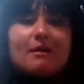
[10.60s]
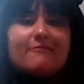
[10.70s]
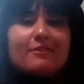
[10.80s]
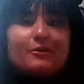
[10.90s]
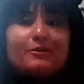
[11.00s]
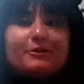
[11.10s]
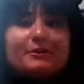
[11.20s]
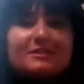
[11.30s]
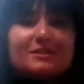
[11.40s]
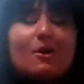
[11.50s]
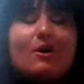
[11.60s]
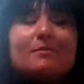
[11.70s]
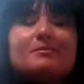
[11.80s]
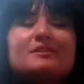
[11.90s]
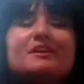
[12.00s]
fellow nerds, and
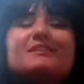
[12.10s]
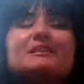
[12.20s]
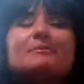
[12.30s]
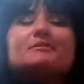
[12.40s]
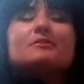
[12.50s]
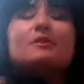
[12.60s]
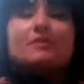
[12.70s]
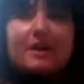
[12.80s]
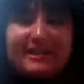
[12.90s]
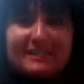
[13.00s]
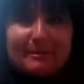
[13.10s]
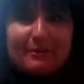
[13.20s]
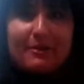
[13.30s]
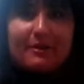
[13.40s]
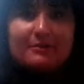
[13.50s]
welcome to the next episode of Cosplay
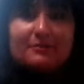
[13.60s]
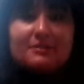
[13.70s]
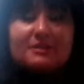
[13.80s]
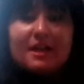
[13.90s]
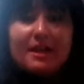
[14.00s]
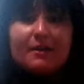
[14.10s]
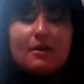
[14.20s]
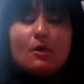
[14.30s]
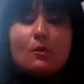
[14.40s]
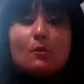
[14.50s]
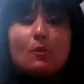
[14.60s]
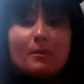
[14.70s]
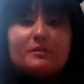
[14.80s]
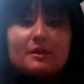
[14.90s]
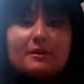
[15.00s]
Chronicles. Today, we'll
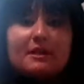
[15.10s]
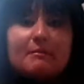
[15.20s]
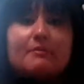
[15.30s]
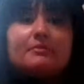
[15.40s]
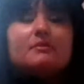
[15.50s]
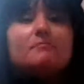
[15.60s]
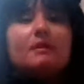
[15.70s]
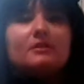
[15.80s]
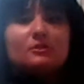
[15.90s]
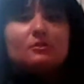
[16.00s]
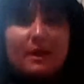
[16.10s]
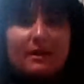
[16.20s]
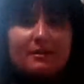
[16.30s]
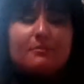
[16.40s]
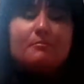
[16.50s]
be talking about the
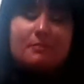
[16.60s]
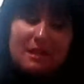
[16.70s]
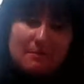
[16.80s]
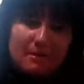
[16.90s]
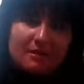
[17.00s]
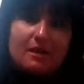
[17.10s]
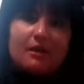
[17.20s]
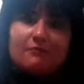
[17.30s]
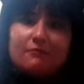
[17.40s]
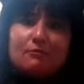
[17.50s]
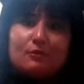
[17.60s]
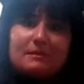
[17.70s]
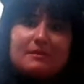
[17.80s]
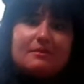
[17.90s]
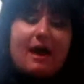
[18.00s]
much-awaited Belladonna from
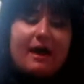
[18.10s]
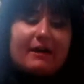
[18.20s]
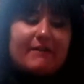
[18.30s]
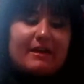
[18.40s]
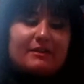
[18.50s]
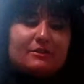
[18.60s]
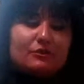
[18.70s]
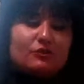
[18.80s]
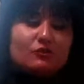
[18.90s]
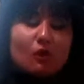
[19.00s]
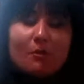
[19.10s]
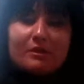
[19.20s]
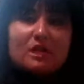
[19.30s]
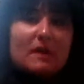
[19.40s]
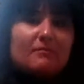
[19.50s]
RWBY. I've had so
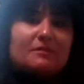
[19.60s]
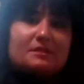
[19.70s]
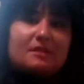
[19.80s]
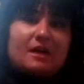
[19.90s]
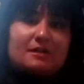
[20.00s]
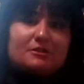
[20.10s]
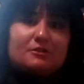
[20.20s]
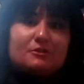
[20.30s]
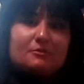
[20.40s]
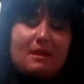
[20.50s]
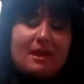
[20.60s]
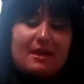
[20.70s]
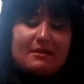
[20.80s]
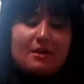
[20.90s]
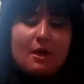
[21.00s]
much hype for this costume,
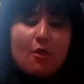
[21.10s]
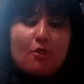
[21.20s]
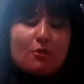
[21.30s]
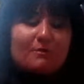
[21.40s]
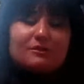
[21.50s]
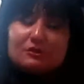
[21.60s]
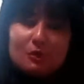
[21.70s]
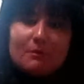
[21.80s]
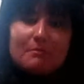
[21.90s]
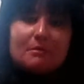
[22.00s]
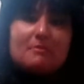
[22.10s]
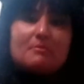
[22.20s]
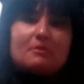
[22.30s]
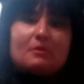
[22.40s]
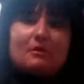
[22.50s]
and there have been so many
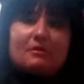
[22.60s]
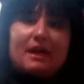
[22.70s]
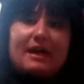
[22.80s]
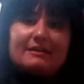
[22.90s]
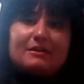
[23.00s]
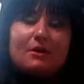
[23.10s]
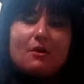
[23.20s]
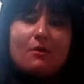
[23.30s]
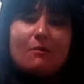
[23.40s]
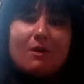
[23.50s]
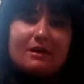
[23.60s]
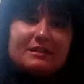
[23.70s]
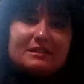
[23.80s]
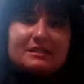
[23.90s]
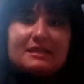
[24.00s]
people that wanted
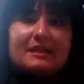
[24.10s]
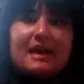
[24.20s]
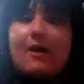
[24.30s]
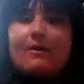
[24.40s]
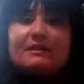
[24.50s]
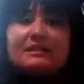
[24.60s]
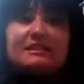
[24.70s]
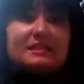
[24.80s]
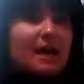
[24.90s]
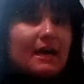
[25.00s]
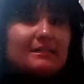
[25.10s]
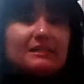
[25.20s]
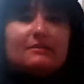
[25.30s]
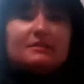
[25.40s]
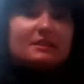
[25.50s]
to see how I did the tights,
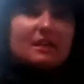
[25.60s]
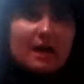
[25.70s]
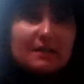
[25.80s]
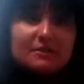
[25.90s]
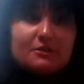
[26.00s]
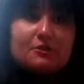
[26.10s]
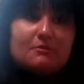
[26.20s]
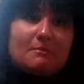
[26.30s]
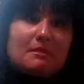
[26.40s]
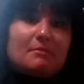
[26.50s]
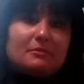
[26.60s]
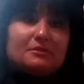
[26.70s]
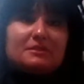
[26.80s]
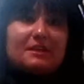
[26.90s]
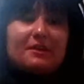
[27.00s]
how I did the costume, and people were
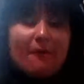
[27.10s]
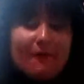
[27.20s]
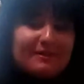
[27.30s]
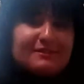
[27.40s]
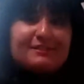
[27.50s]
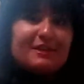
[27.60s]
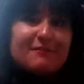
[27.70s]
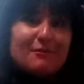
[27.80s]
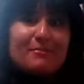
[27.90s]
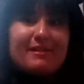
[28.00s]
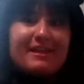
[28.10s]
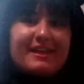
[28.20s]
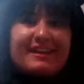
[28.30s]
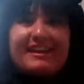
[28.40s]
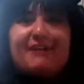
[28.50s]
just saying, "Oh, I just love your
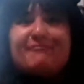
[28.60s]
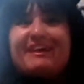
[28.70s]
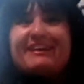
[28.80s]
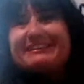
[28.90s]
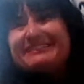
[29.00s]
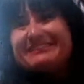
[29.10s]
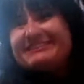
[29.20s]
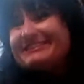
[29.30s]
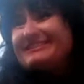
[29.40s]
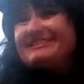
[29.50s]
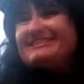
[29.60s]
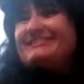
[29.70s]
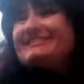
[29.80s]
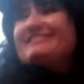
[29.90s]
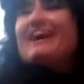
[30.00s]
Blake," and I'm like,
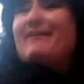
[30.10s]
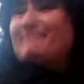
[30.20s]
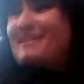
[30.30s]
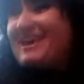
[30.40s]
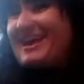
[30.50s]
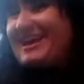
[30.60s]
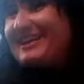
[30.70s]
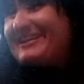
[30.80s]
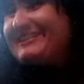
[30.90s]
stop it.